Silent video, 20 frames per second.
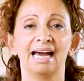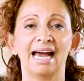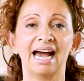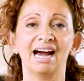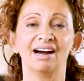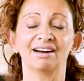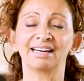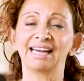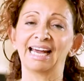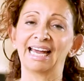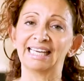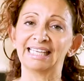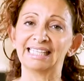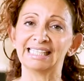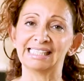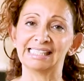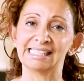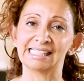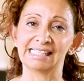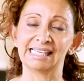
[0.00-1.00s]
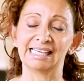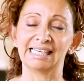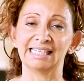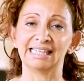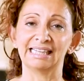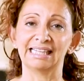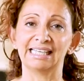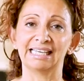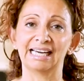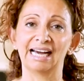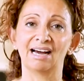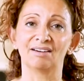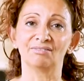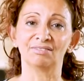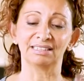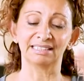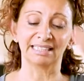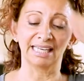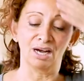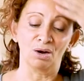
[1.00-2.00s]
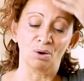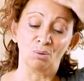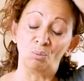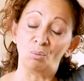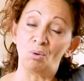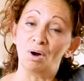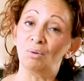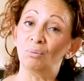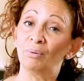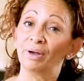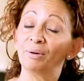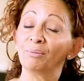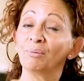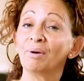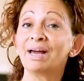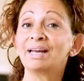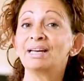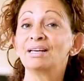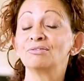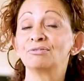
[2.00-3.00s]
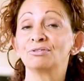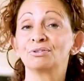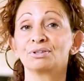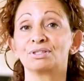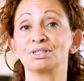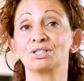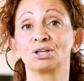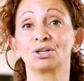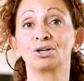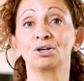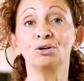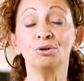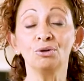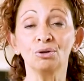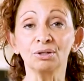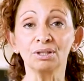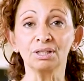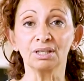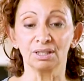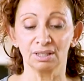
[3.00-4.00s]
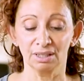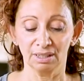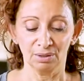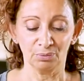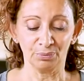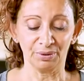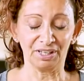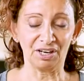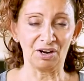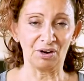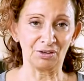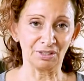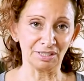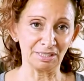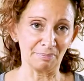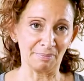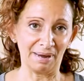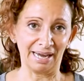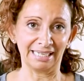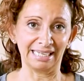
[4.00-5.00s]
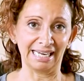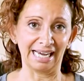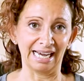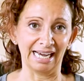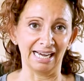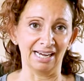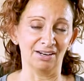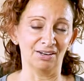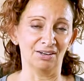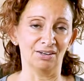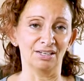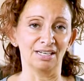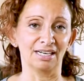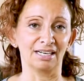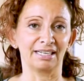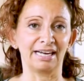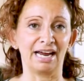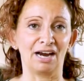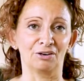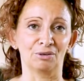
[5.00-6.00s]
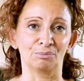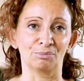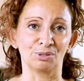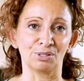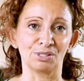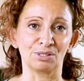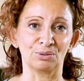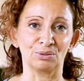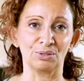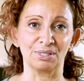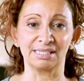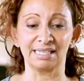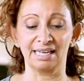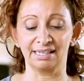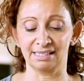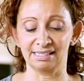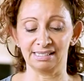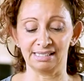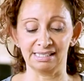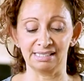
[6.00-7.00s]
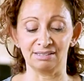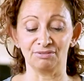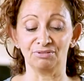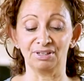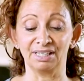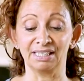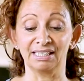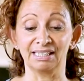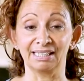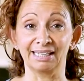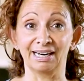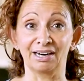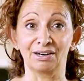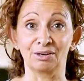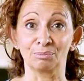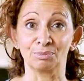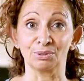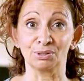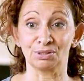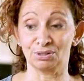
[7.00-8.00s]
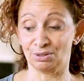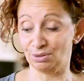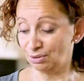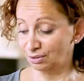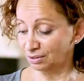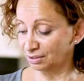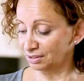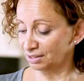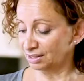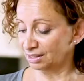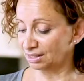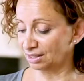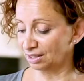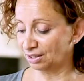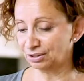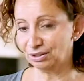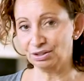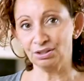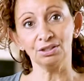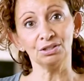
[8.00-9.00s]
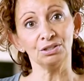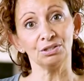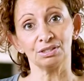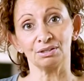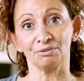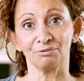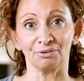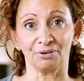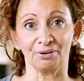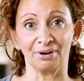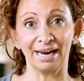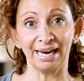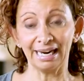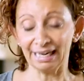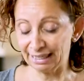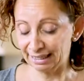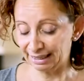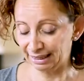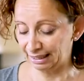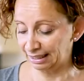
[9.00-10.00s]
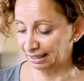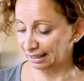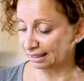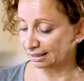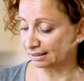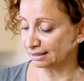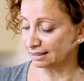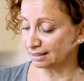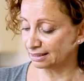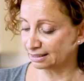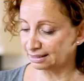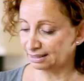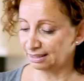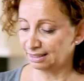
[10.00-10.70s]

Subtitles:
Our cake is in the oven now, and while we're waiting for it to cook, we're going to make our caramel sauce. Now this is a vegan caramel sauce, so you can use it for anything else.